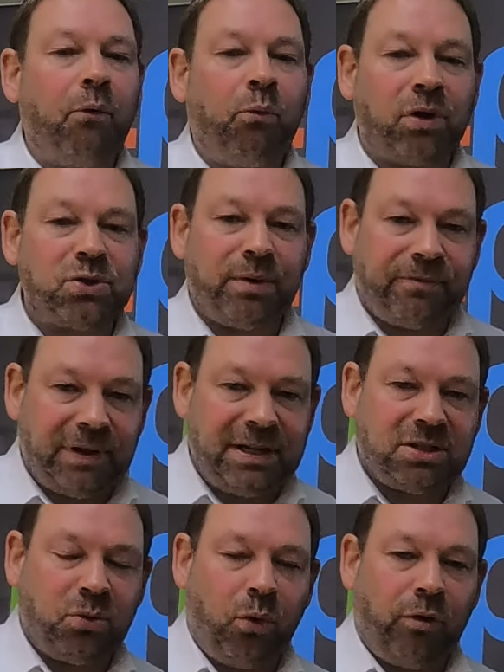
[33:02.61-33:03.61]
Once we've
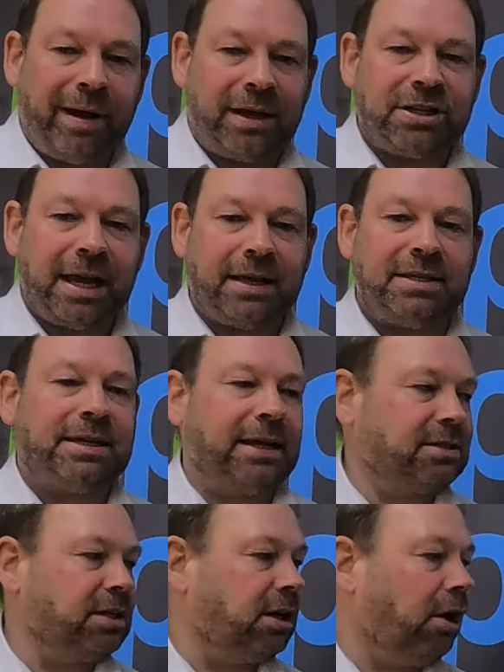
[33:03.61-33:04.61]
finished the walk round check at
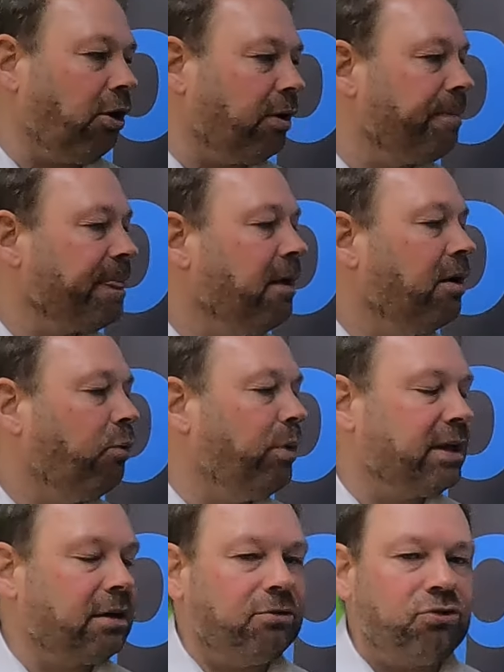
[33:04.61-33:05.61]
6 o'clock,
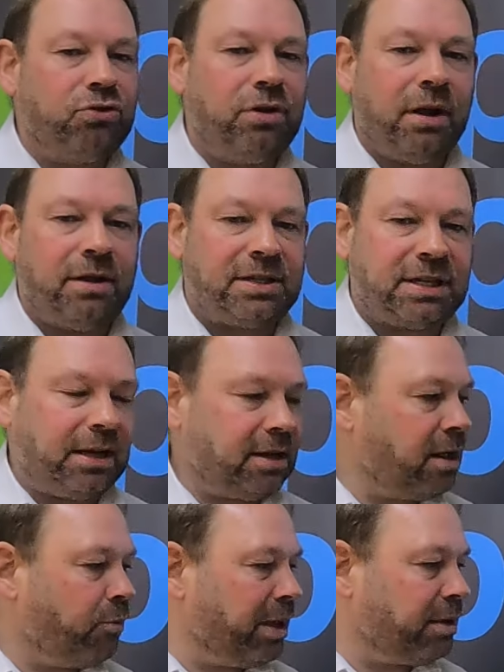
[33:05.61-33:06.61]
we can
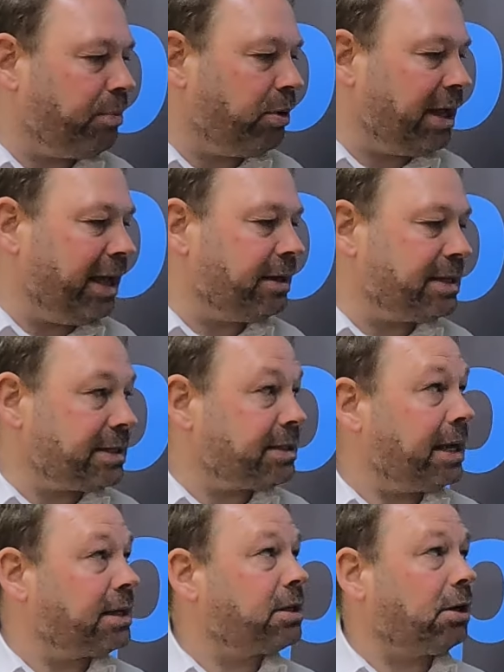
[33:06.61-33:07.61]
put it in as
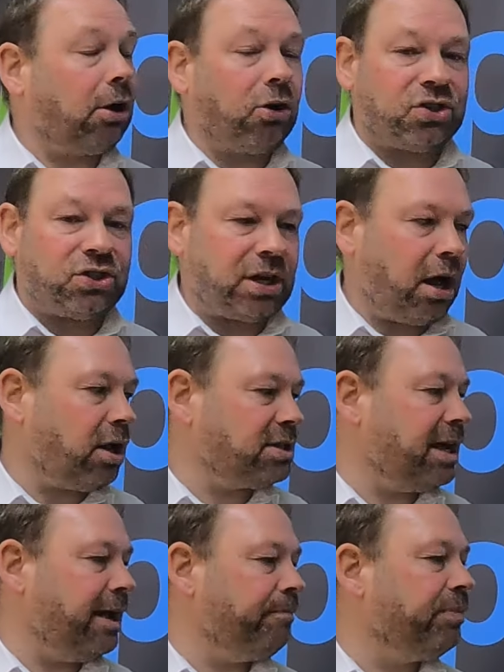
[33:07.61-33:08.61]
6 o'clock
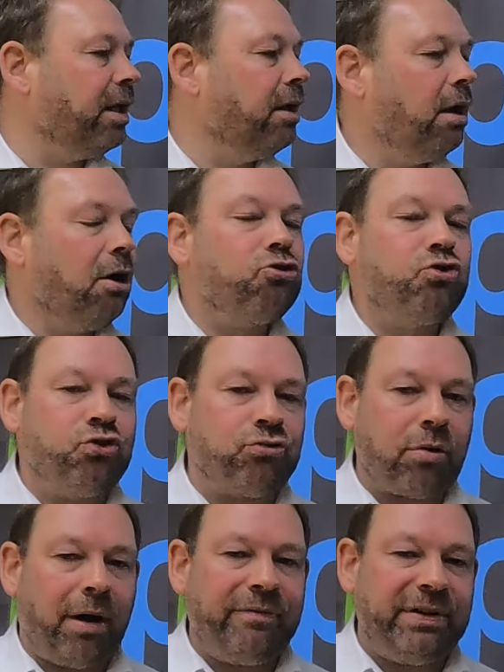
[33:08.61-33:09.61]
starting,
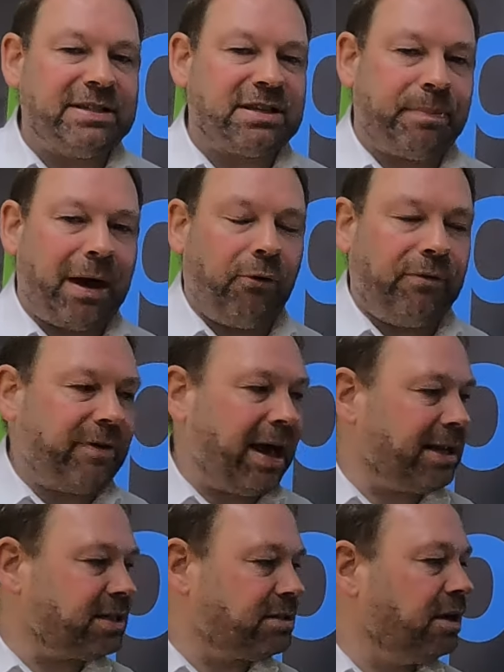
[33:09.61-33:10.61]
drive into
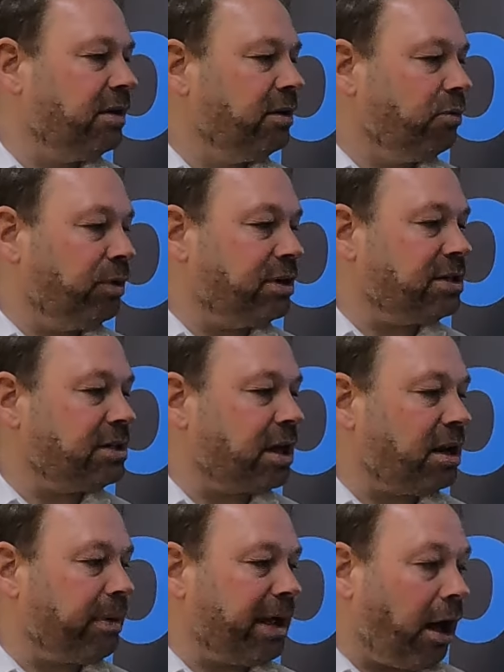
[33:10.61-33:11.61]
Belfast, which is
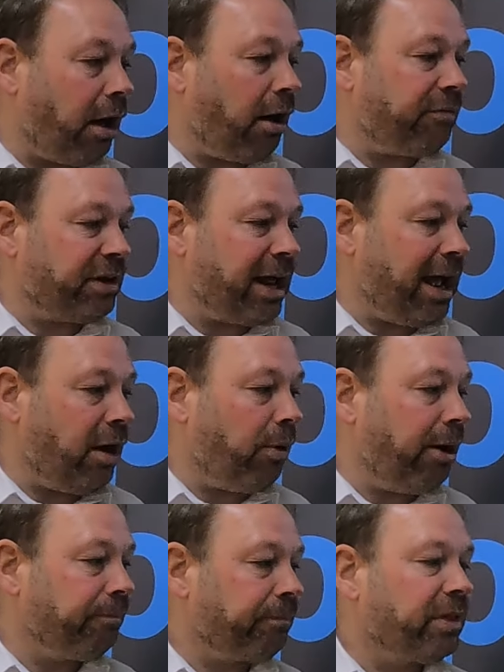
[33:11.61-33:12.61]
going to be half an
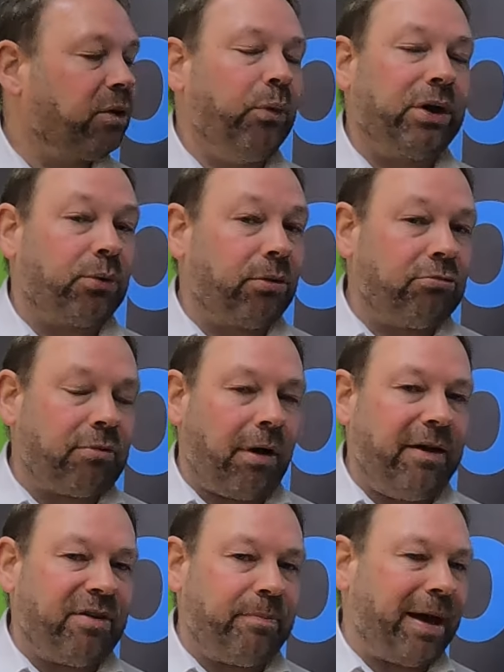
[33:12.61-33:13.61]
hour. We're going to
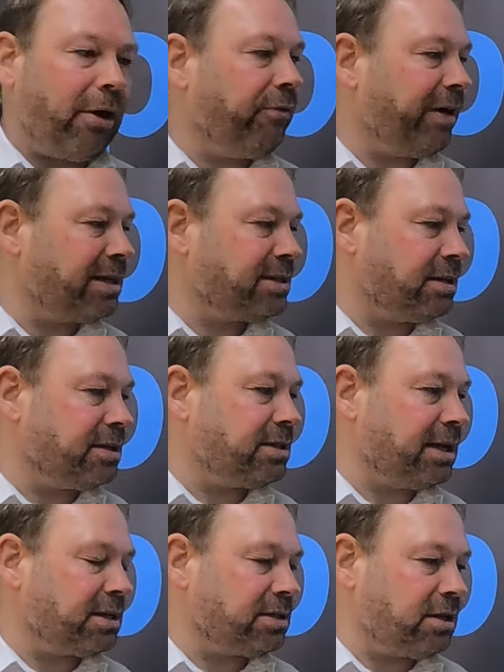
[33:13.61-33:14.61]
arrive at Belfast at
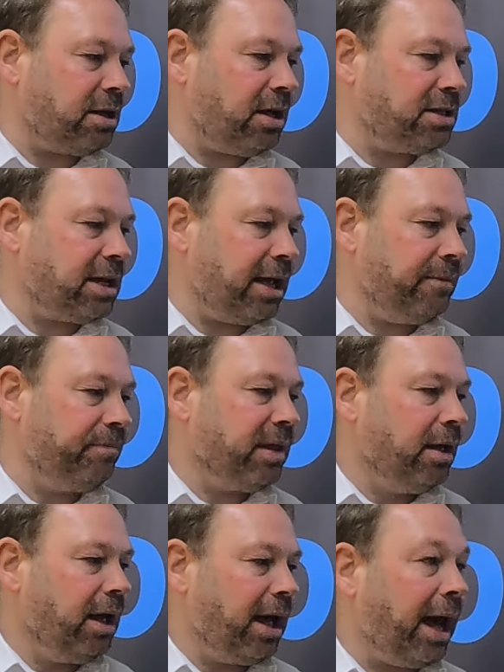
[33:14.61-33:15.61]
6:30,
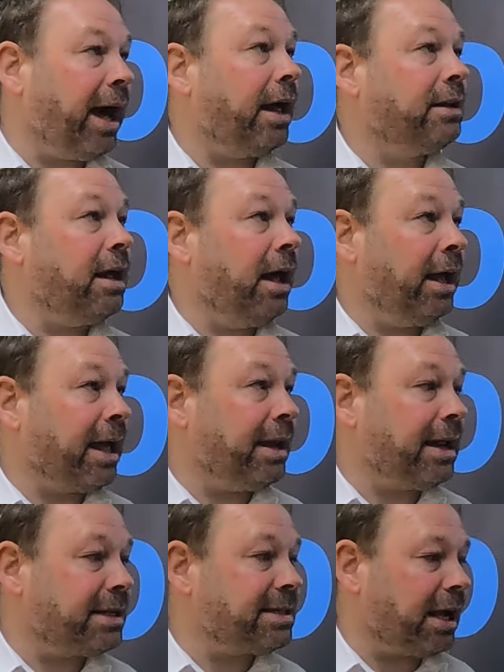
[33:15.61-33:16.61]
and
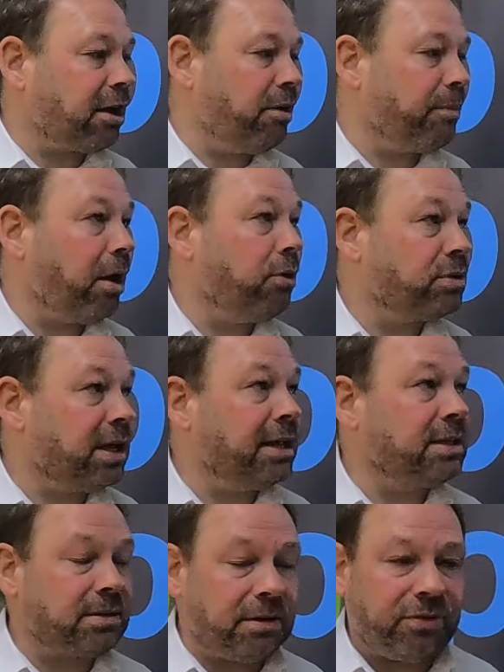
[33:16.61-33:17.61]
again our tacho mode
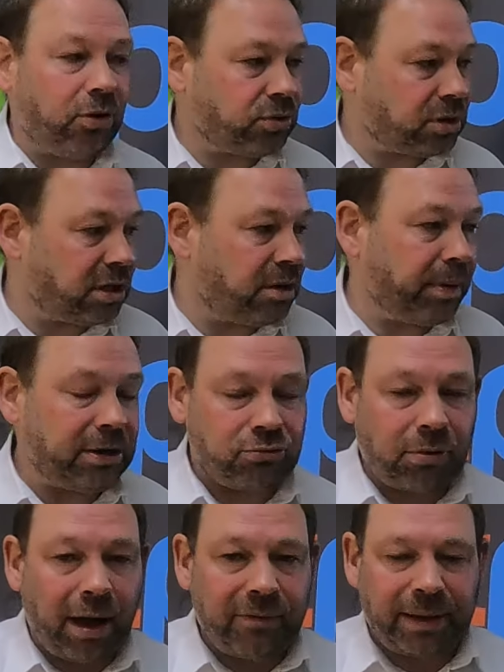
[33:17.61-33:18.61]
is of course going to be
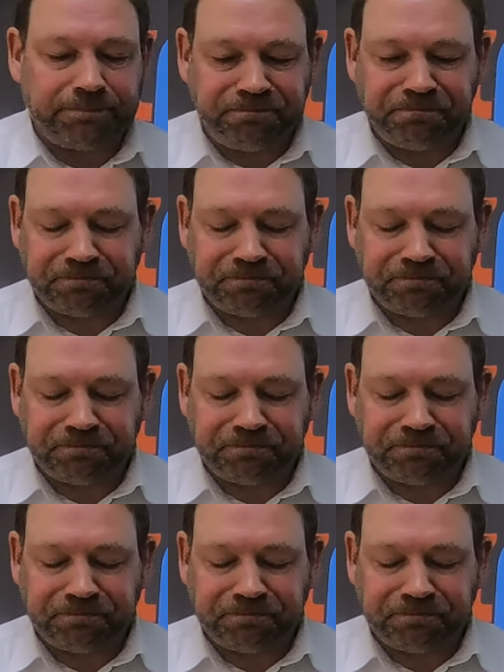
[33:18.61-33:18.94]
driving.